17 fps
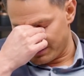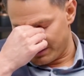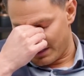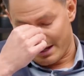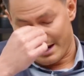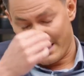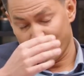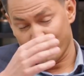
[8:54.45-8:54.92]

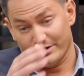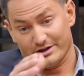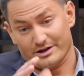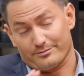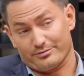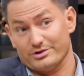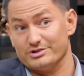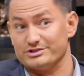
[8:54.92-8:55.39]
I really
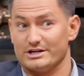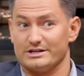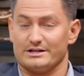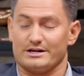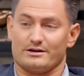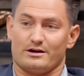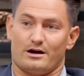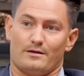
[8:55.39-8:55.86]
appreciate
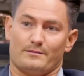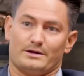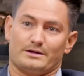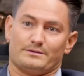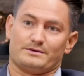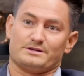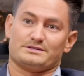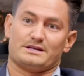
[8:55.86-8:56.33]
that
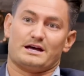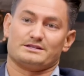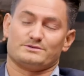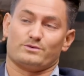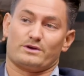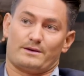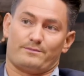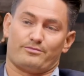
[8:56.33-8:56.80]
comment because that's
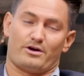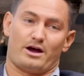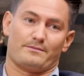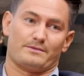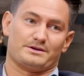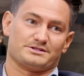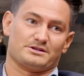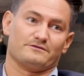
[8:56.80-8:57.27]
what I pride
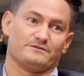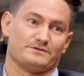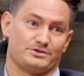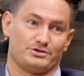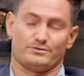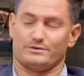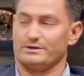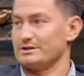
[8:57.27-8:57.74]
myself in
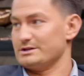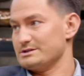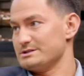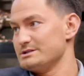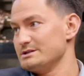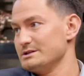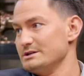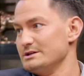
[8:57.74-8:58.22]
doing
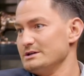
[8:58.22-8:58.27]
is